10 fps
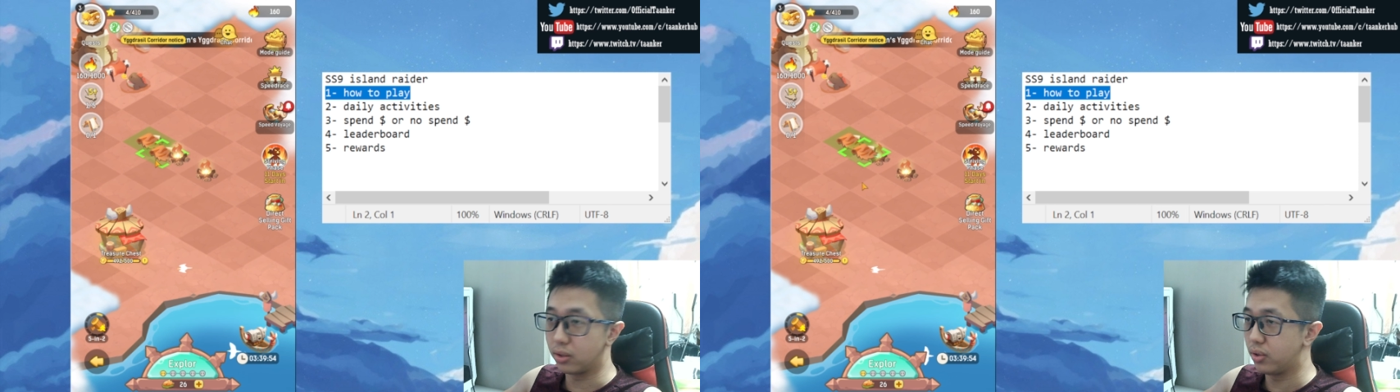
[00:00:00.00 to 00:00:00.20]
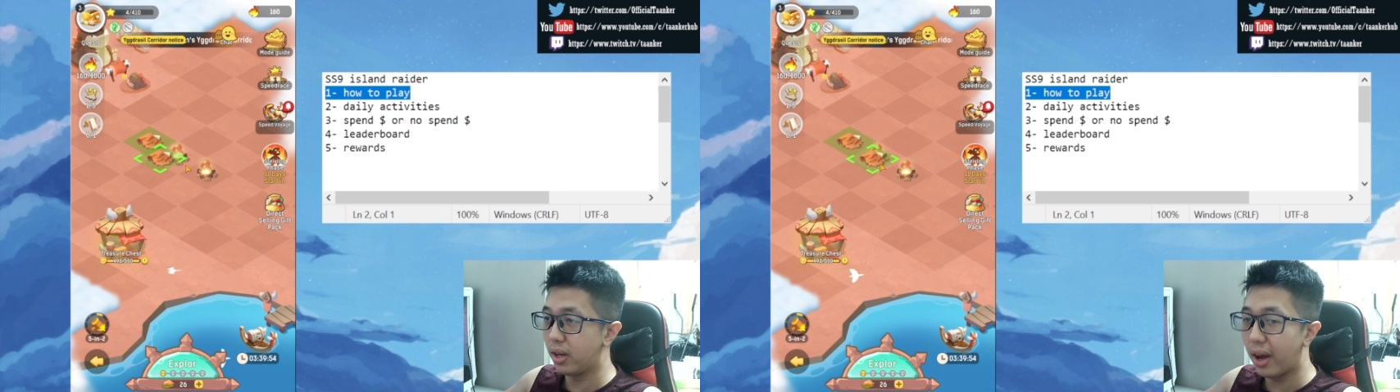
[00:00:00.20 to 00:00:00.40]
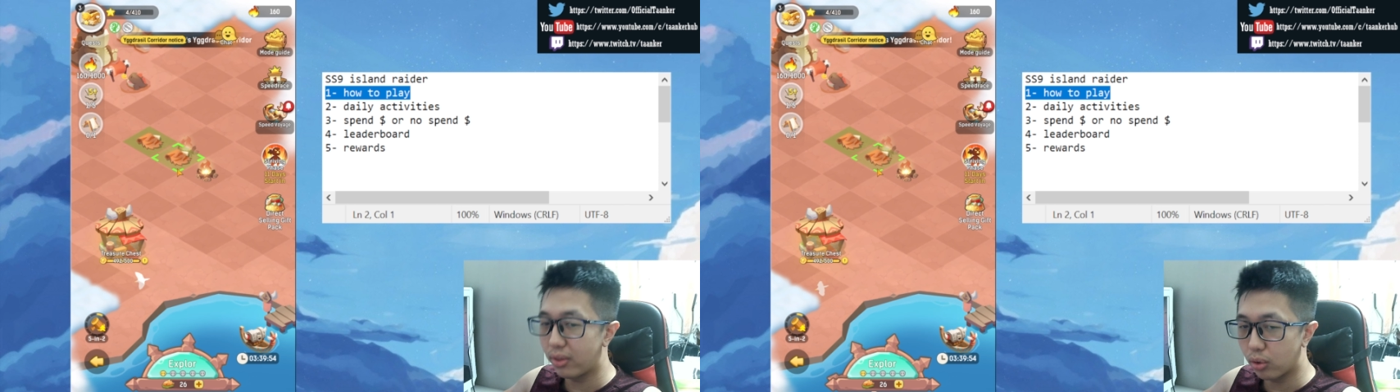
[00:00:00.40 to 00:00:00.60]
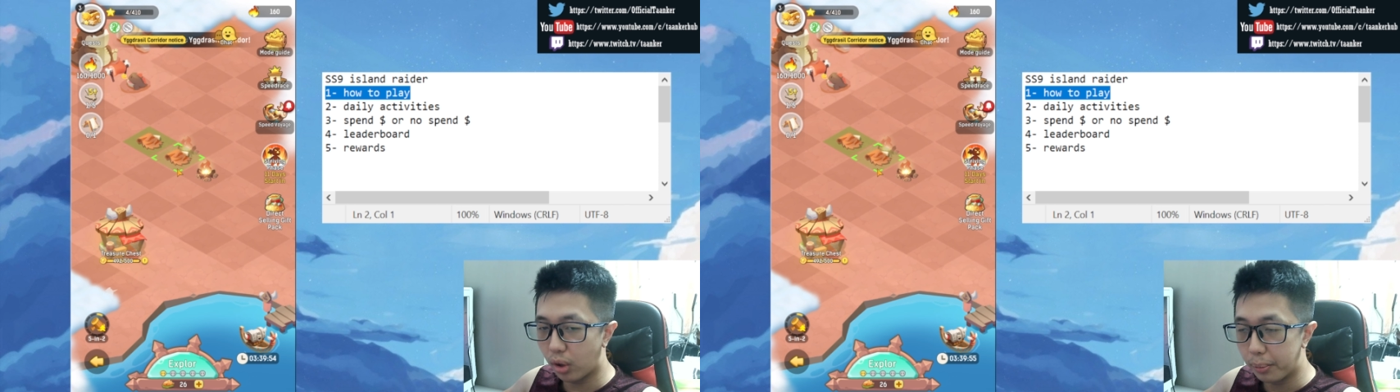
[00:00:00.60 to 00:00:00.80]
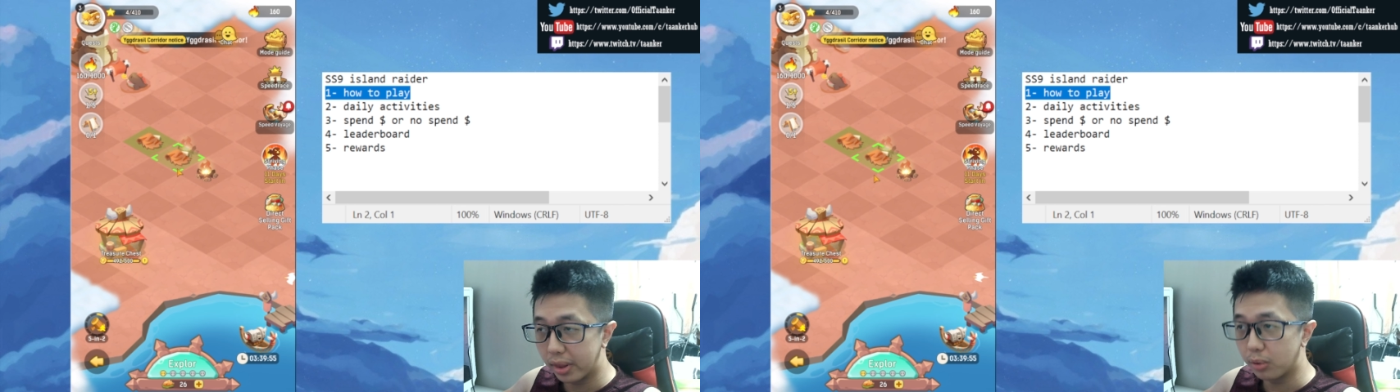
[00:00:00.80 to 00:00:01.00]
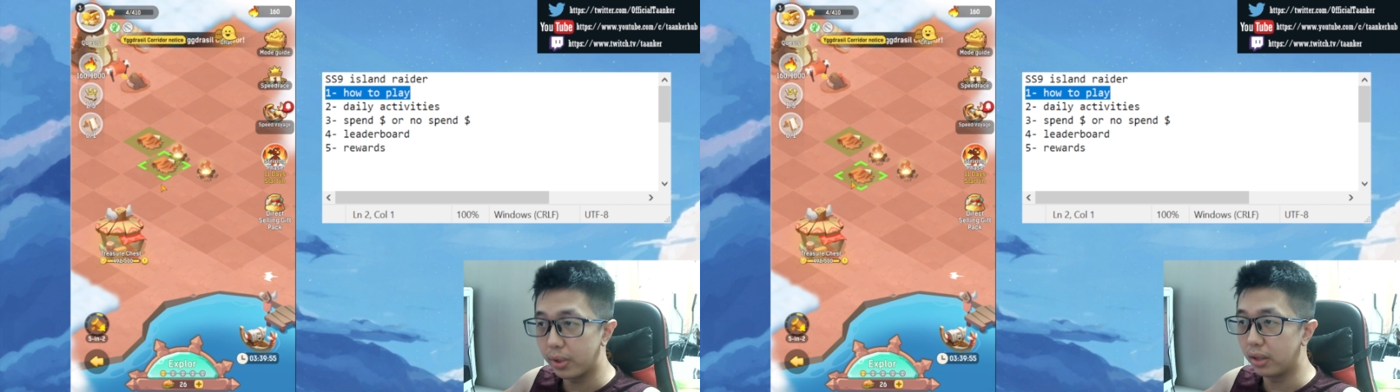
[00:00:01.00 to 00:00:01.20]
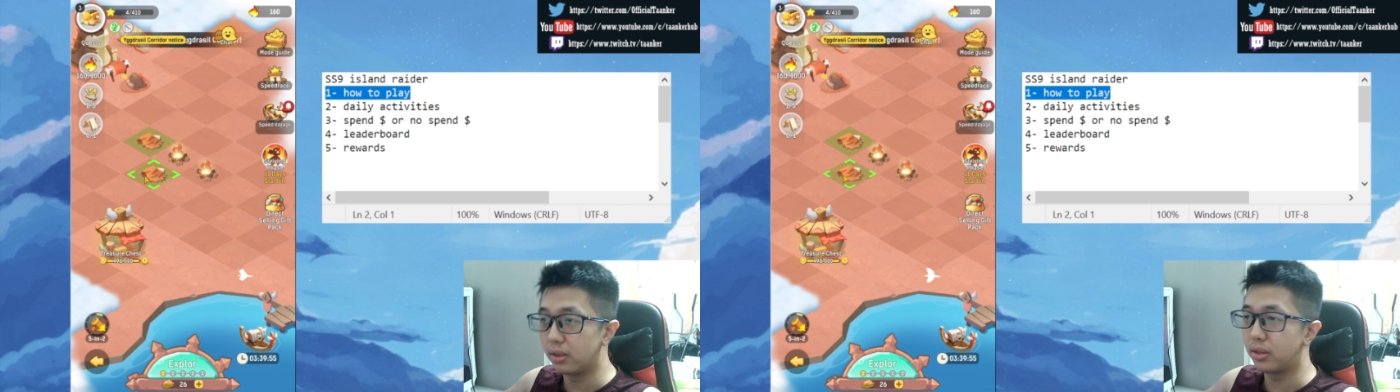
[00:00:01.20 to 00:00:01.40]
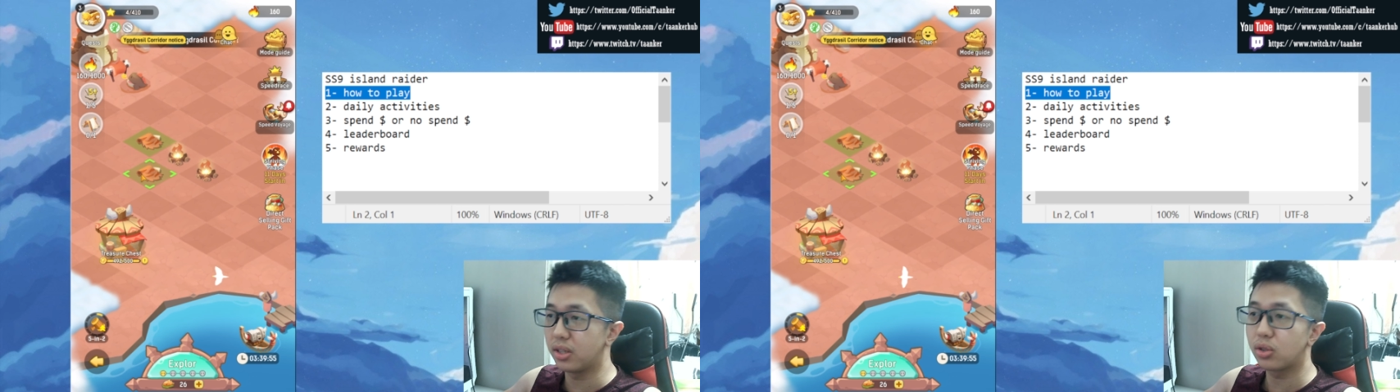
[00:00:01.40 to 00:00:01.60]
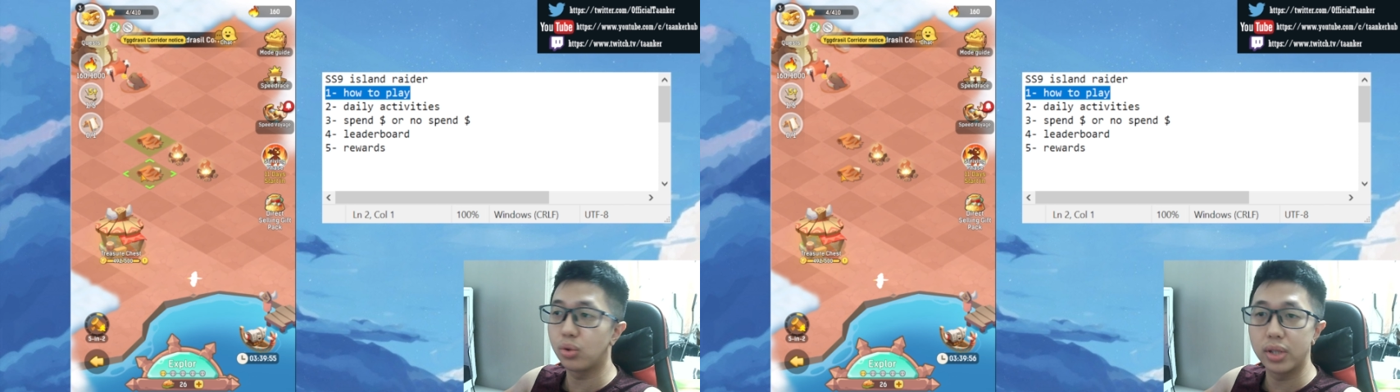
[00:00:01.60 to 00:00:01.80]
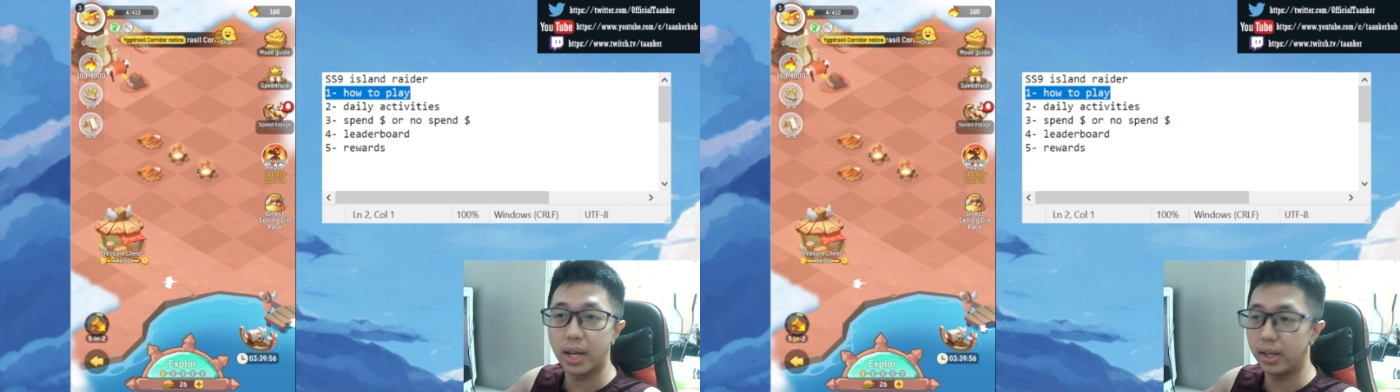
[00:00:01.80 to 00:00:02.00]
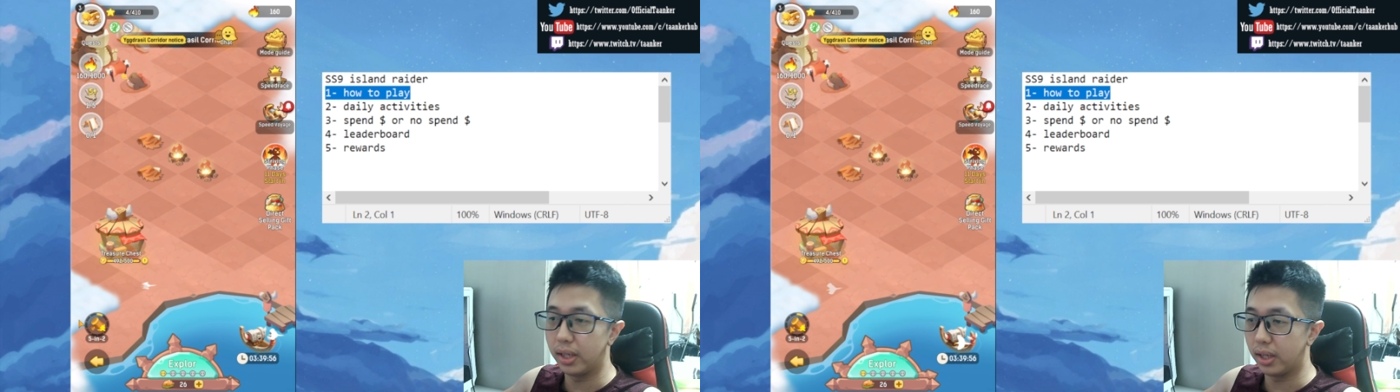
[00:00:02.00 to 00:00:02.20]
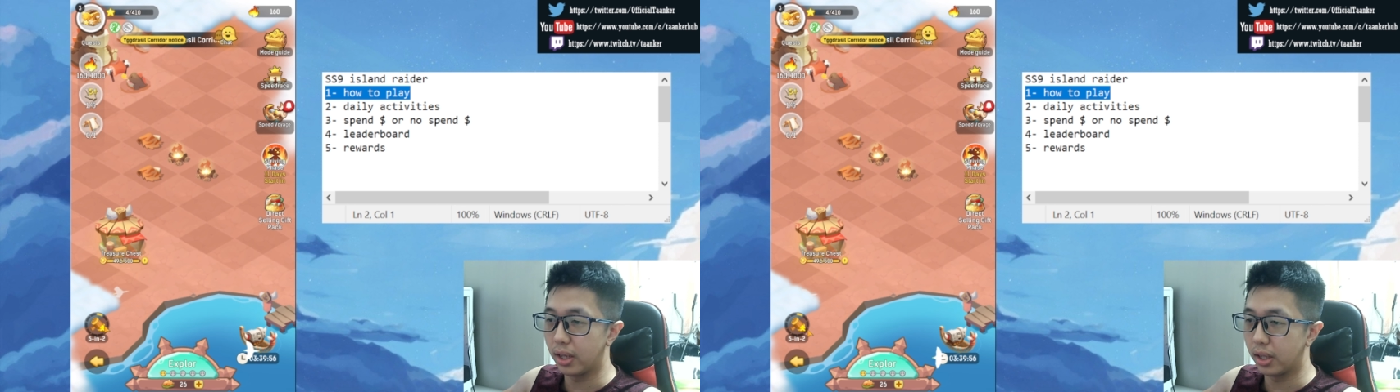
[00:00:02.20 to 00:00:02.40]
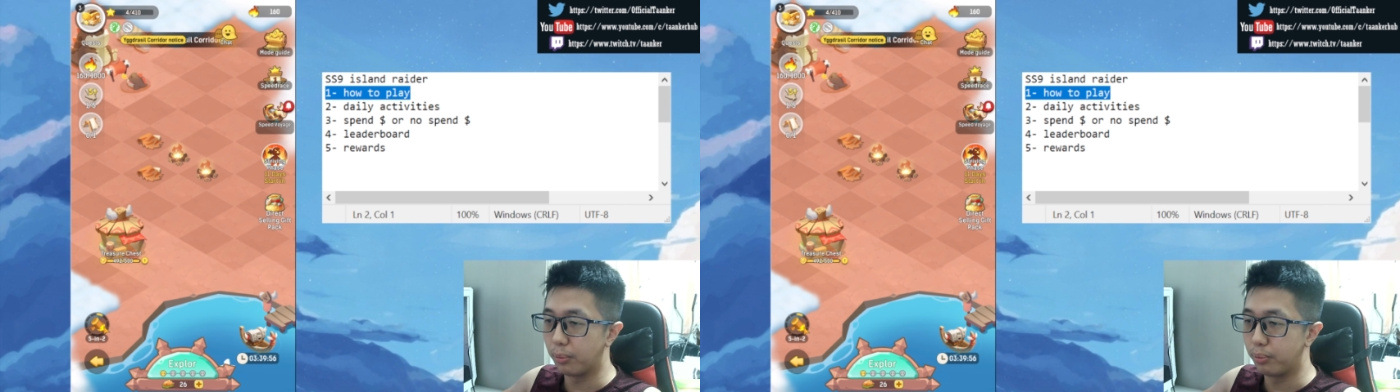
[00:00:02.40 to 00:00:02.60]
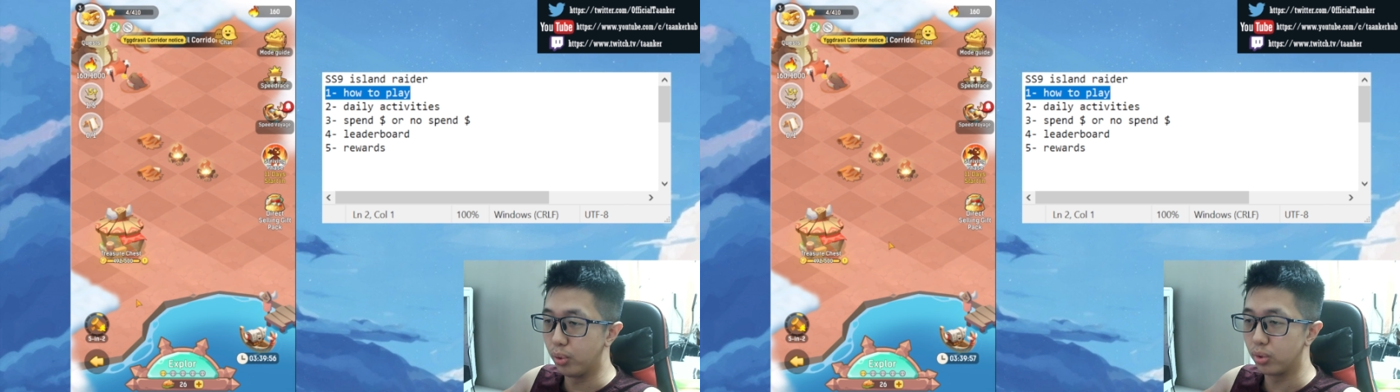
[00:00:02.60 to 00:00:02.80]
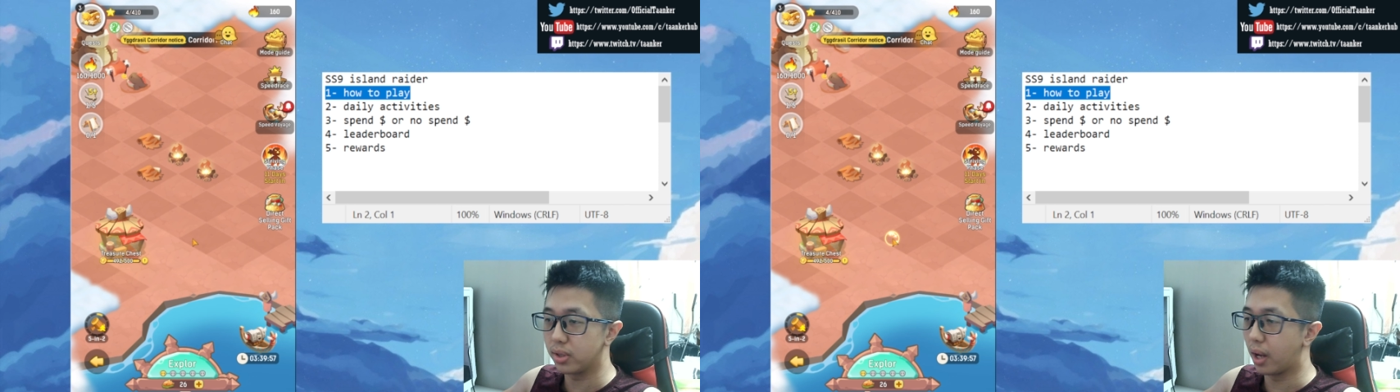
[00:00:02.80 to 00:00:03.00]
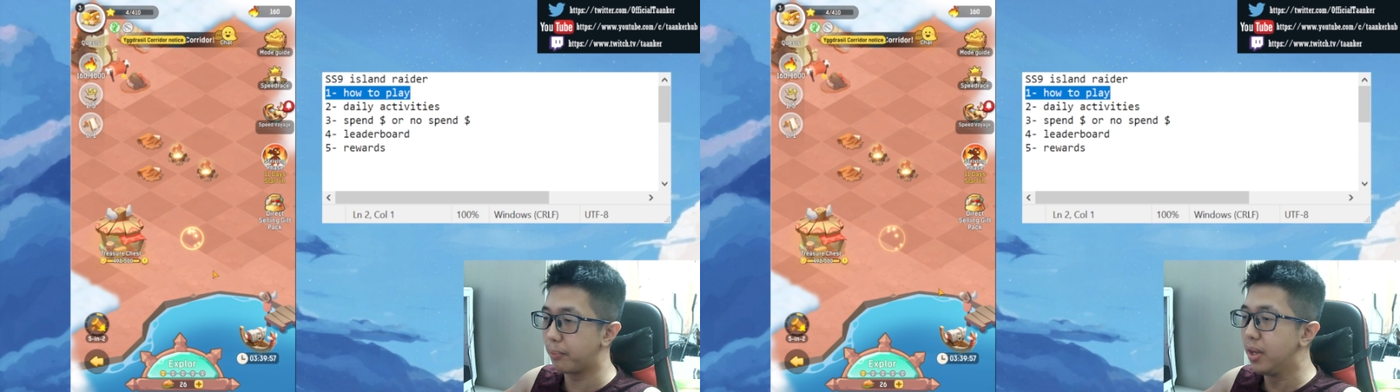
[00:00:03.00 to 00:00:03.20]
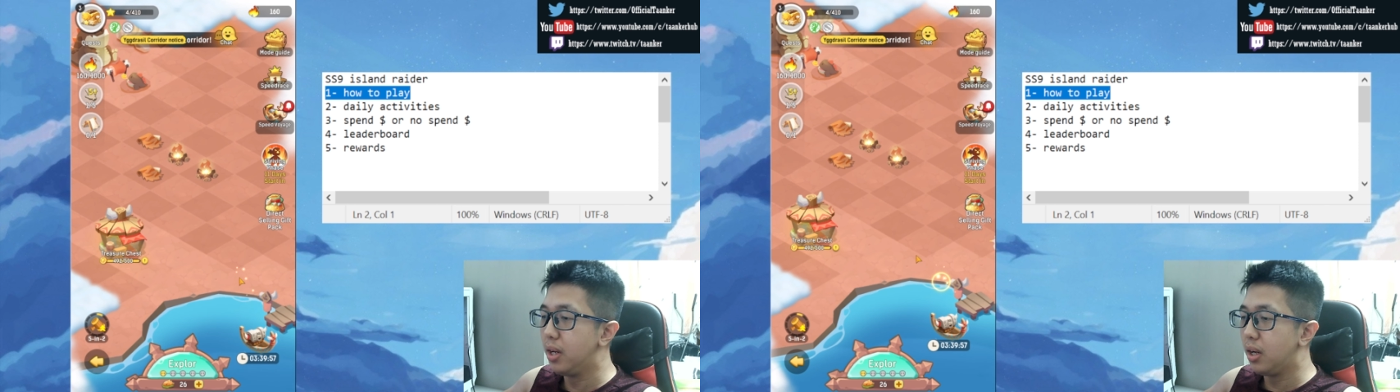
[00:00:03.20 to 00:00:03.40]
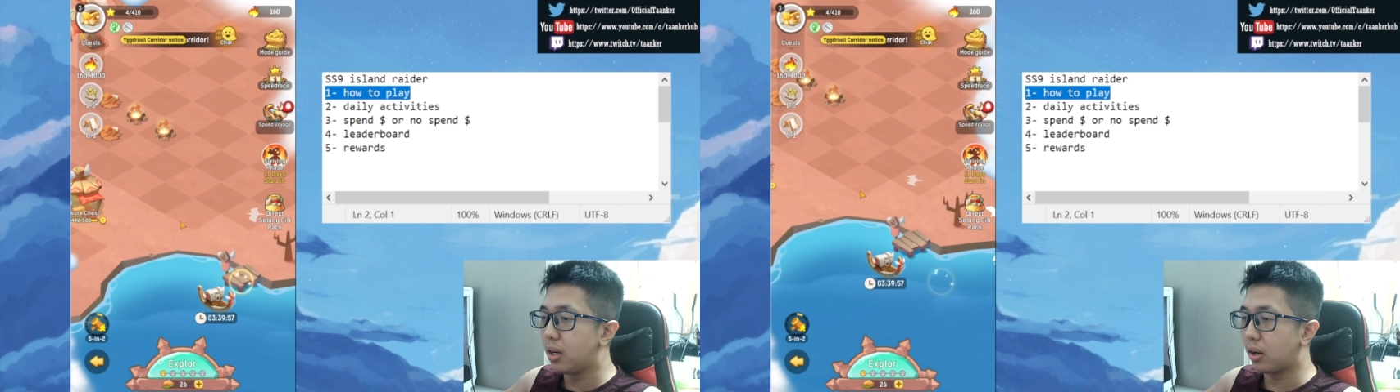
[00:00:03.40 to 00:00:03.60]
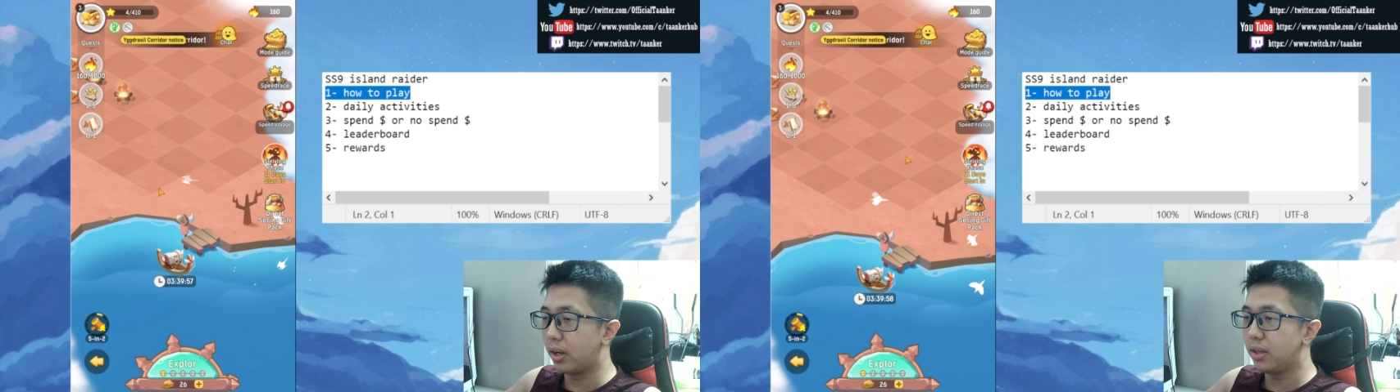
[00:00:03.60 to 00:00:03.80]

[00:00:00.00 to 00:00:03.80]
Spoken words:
You have to combine together just to get the boost up. All right,